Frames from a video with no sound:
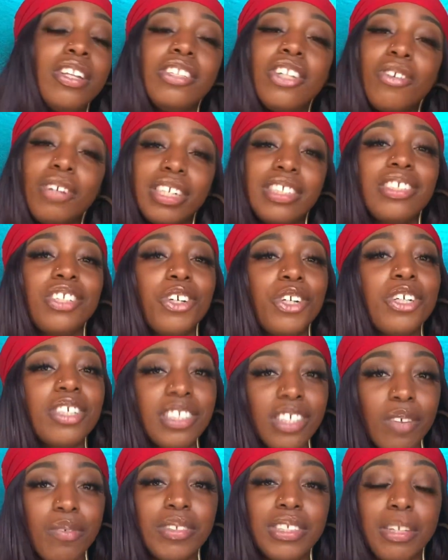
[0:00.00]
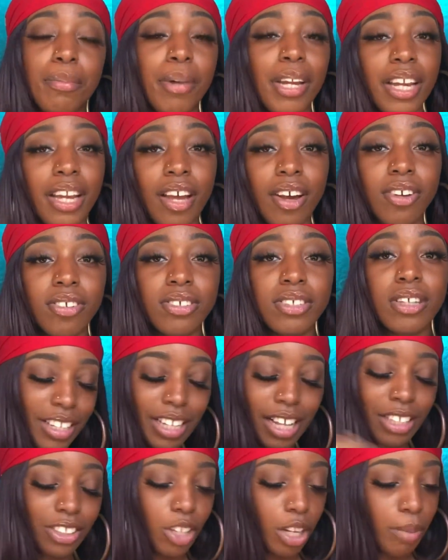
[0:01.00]
Don't get to know yourself and somebody else.
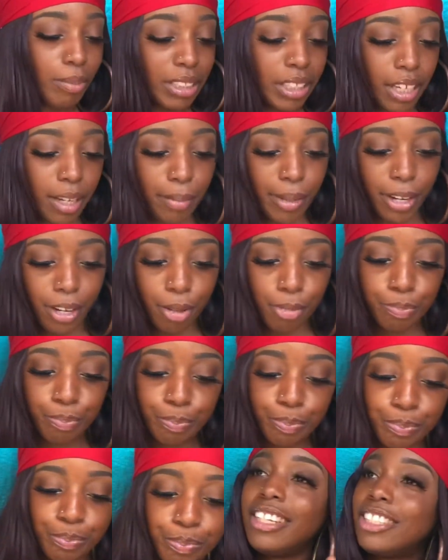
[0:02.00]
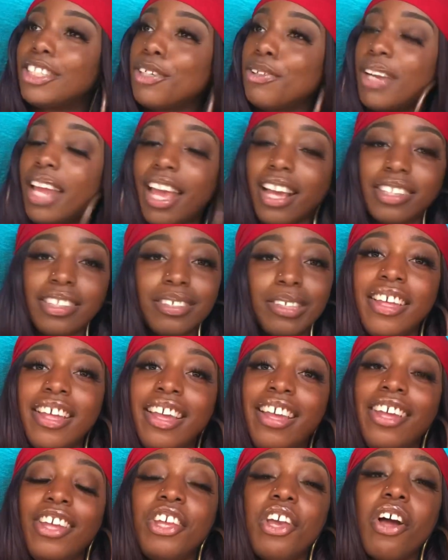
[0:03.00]
That's all I'm gonna say about it. So next,
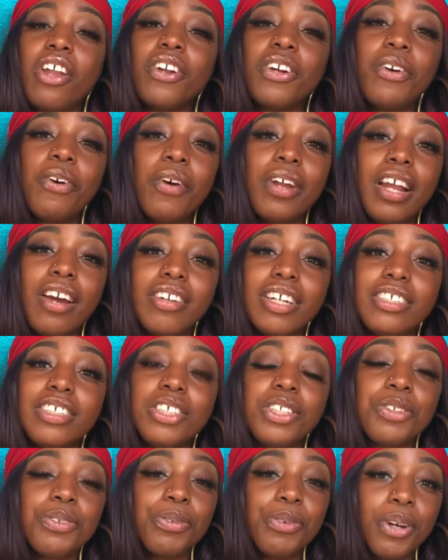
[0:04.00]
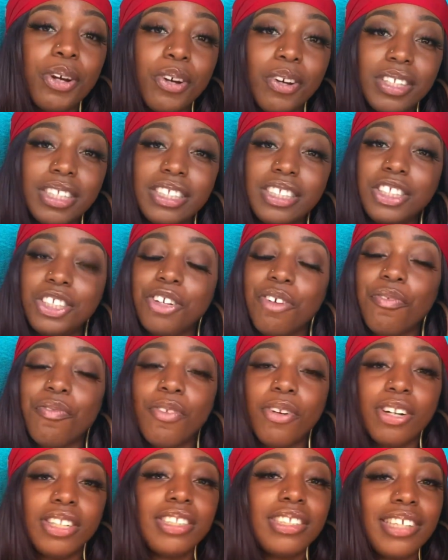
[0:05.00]
y'all are going out into the world. This is your
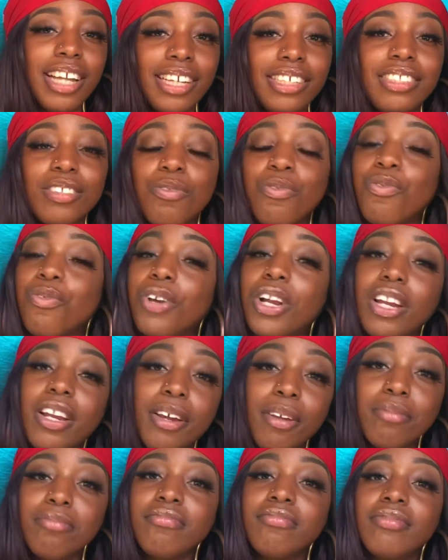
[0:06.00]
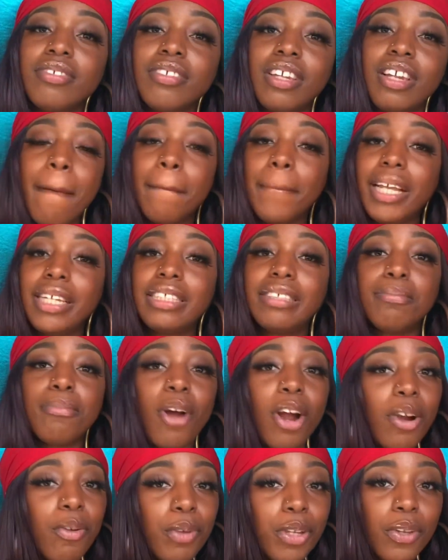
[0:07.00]
first taste of freedom. Be
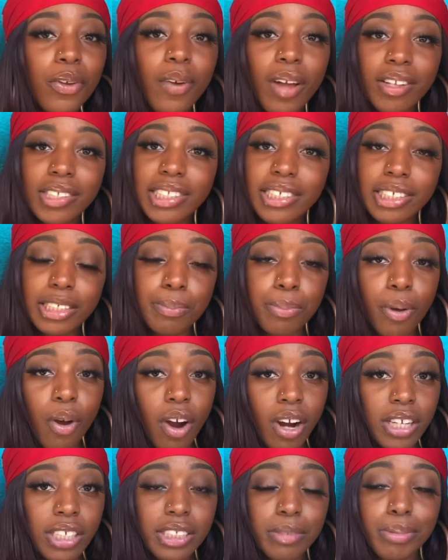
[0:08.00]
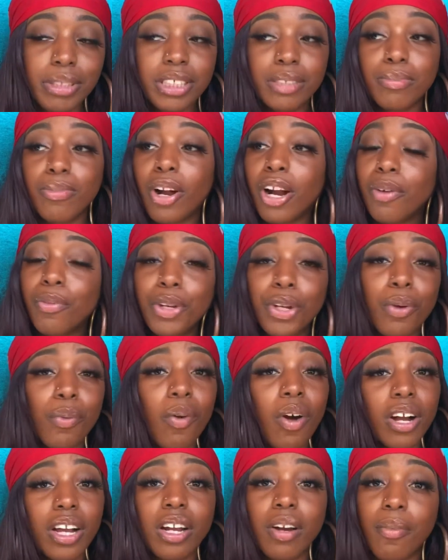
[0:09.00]
smart when you go out to these parties. Be smart when you're
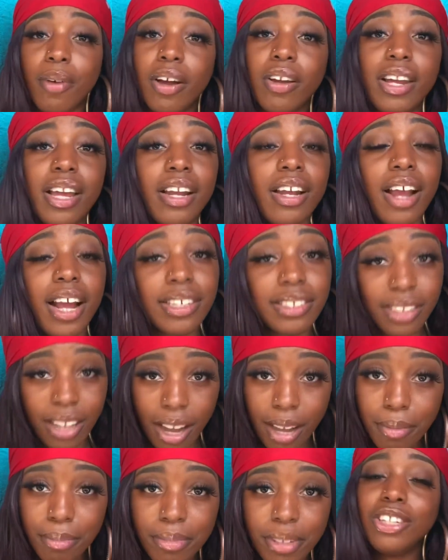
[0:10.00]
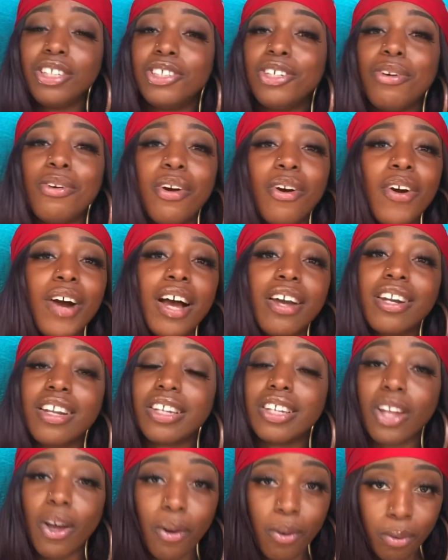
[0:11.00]
walking around at nighttime. Don't go out
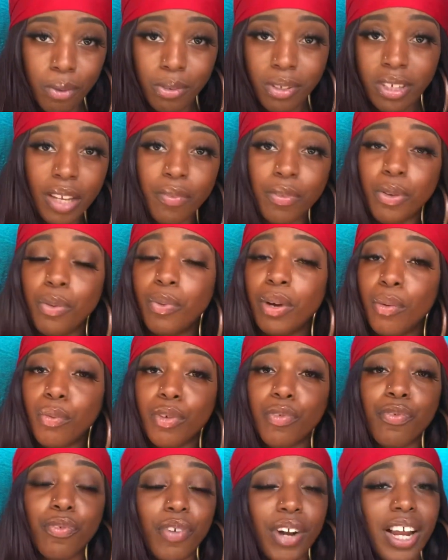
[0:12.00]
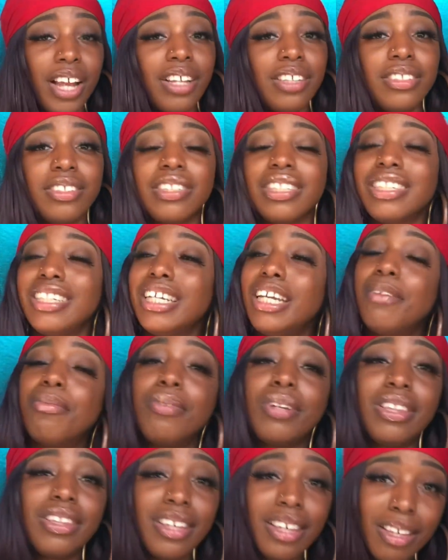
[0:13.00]
alone. If you went with friends,
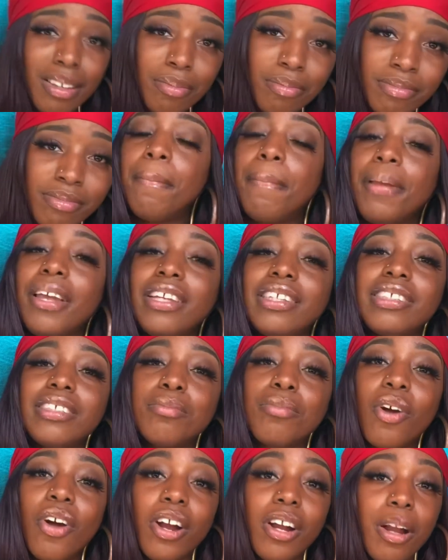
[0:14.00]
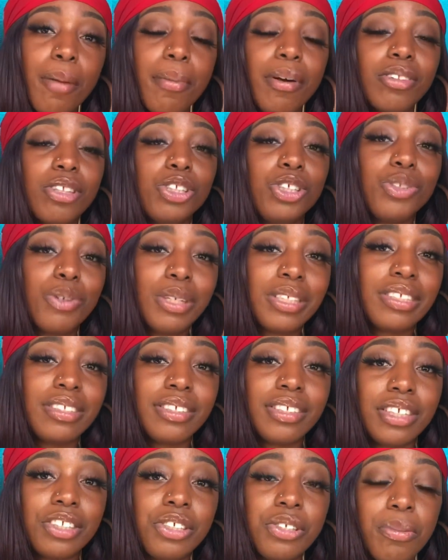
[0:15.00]
leave with them. Be smart about the
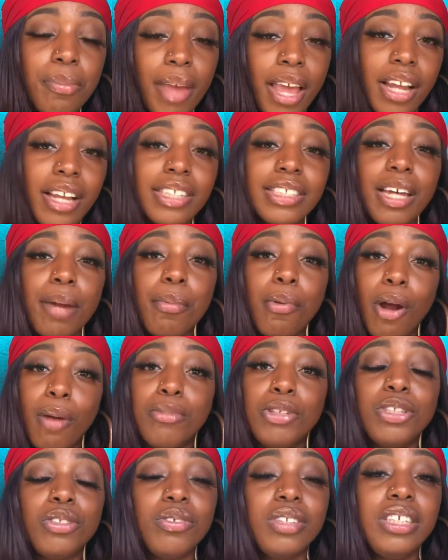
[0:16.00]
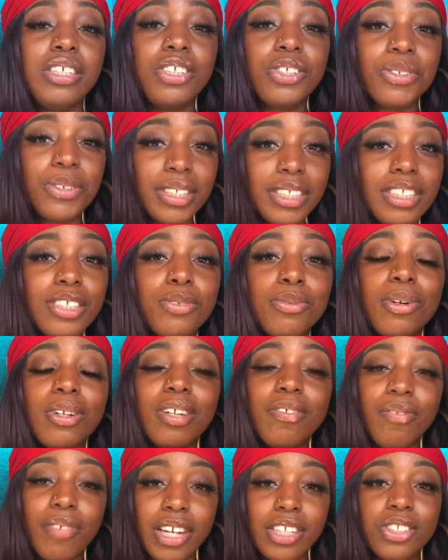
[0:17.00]
choices that you make because I promise you these choices
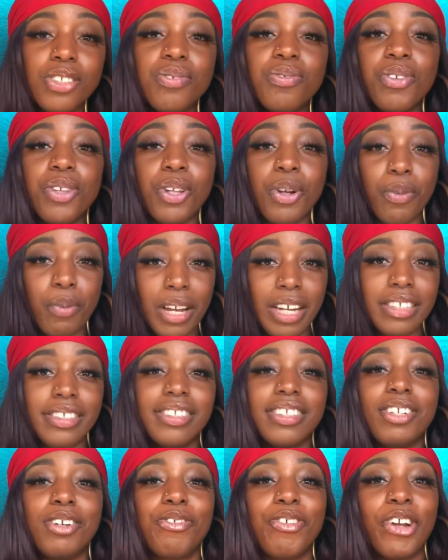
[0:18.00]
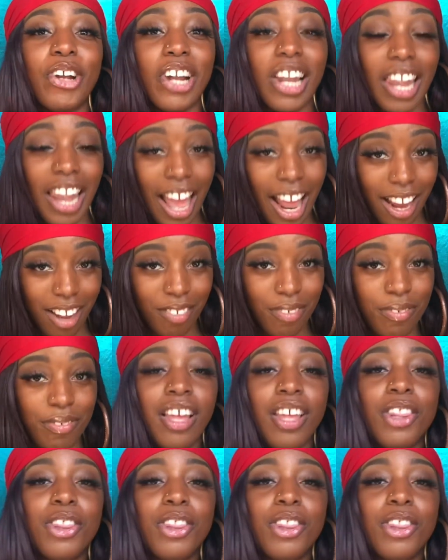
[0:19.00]
will affect you for the rest of your life.